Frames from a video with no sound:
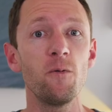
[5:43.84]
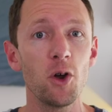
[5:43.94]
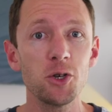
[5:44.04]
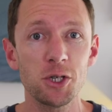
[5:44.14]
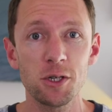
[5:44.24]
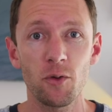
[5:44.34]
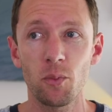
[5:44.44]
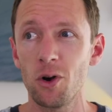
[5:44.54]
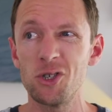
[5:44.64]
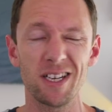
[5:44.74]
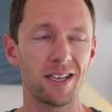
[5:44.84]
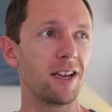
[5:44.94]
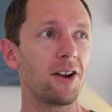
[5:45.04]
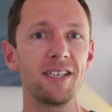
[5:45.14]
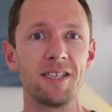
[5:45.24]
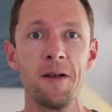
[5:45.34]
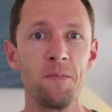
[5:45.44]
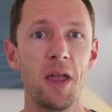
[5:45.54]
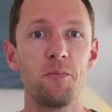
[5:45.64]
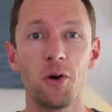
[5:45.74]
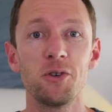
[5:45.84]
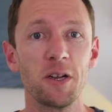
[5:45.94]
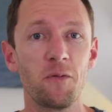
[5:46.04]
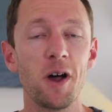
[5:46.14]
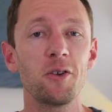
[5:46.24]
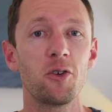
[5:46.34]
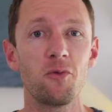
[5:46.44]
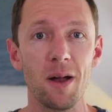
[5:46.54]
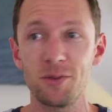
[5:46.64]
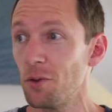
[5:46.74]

versions of a project in case a project file corrupts.